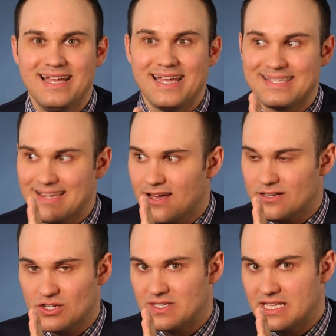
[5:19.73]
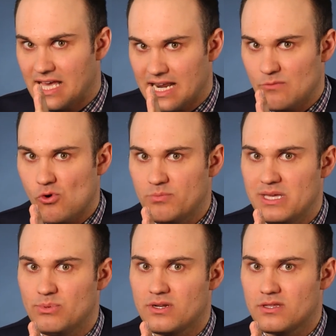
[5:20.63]
It's not on just getting more
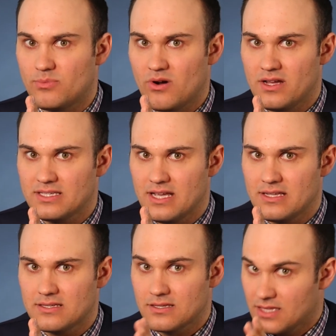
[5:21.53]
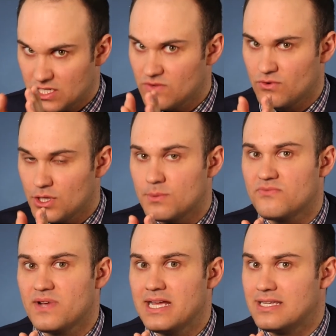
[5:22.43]
people into the process, unless you've really
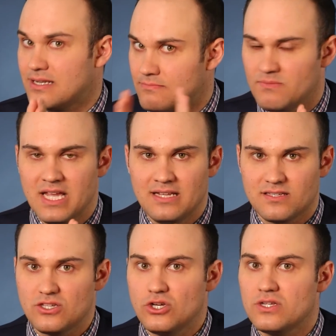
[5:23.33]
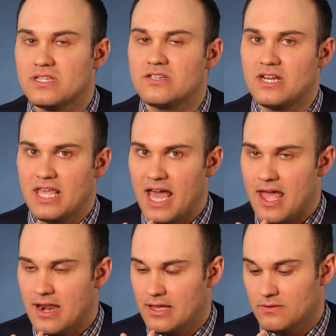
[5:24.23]
refined it and it's as good as it's going to
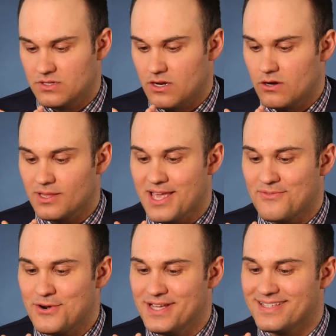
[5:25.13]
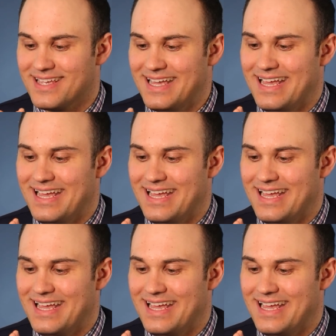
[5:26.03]
get, which it hardly ever is.